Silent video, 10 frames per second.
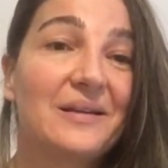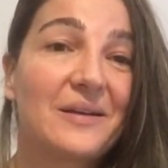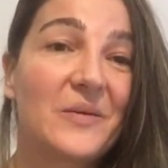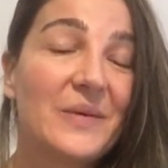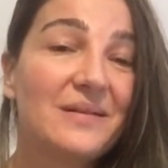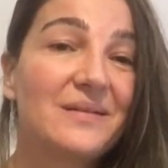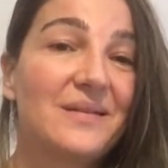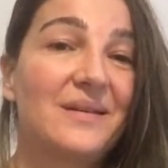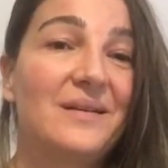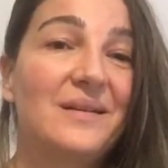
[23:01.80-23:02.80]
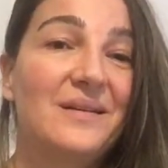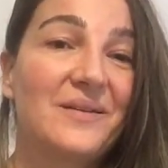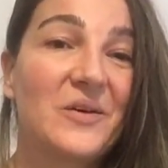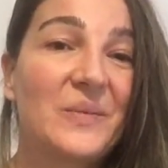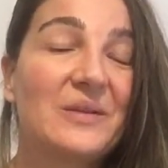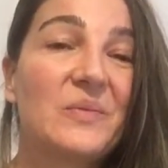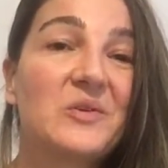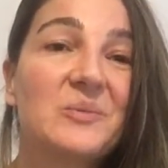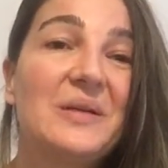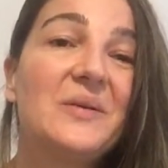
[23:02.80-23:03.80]
comment in the comment
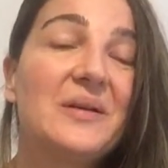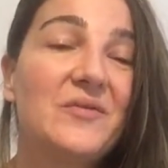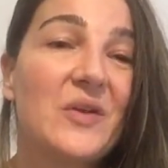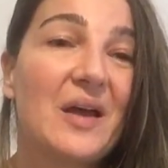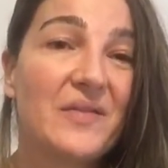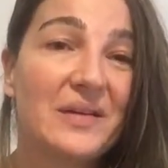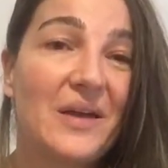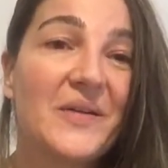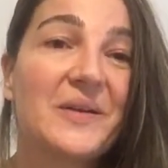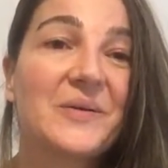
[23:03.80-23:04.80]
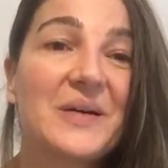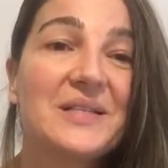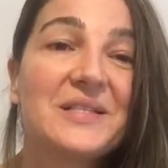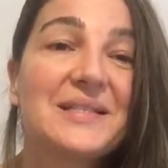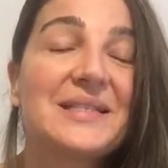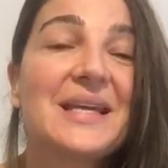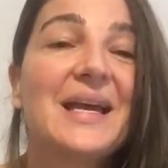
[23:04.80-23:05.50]
box below if you have any other questions.